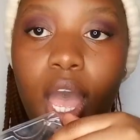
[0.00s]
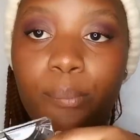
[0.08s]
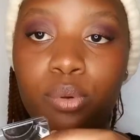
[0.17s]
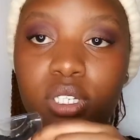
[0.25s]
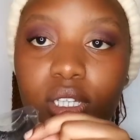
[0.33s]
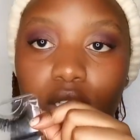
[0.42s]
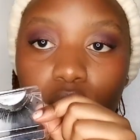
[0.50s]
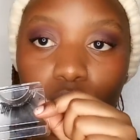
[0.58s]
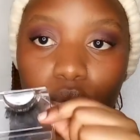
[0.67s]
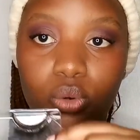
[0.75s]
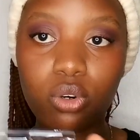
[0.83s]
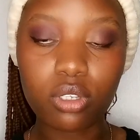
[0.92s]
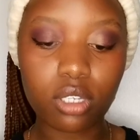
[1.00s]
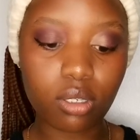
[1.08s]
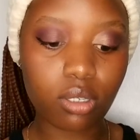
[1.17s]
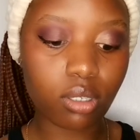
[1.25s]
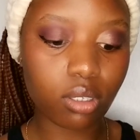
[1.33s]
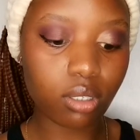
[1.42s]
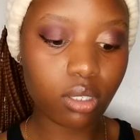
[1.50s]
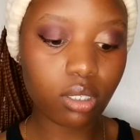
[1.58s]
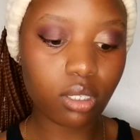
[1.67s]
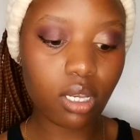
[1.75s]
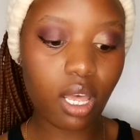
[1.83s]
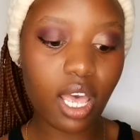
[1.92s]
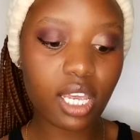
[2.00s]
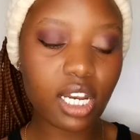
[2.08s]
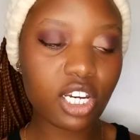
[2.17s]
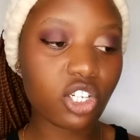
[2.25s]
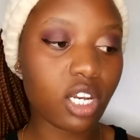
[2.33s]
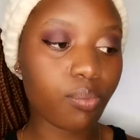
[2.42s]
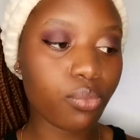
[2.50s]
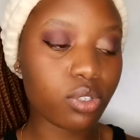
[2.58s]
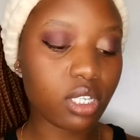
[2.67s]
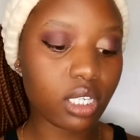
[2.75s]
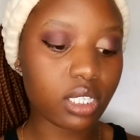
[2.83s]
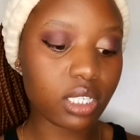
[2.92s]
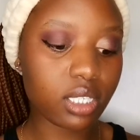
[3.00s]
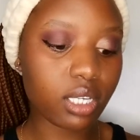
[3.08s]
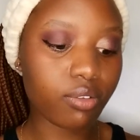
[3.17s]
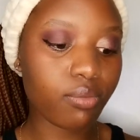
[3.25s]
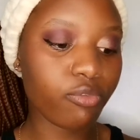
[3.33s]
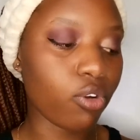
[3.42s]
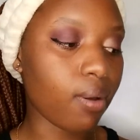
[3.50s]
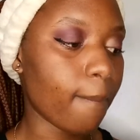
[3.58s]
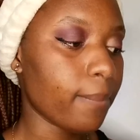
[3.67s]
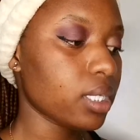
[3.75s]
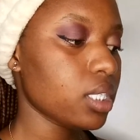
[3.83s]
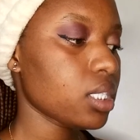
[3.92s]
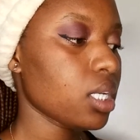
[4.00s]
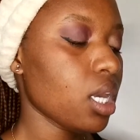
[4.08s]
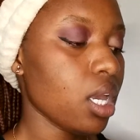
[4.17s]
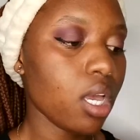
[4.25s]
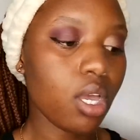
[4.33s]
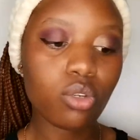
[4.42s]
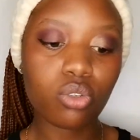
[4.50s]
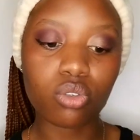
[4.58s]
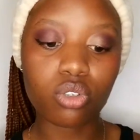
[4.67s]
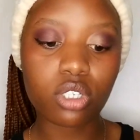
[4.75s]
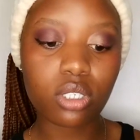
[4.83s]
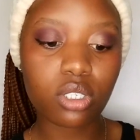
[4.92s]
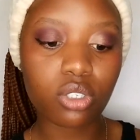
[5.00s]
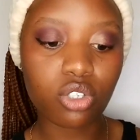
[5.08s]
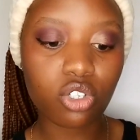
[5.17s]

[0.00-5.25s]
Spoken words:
I'm putting the glue on the eyelash and putting it aside for a bit to just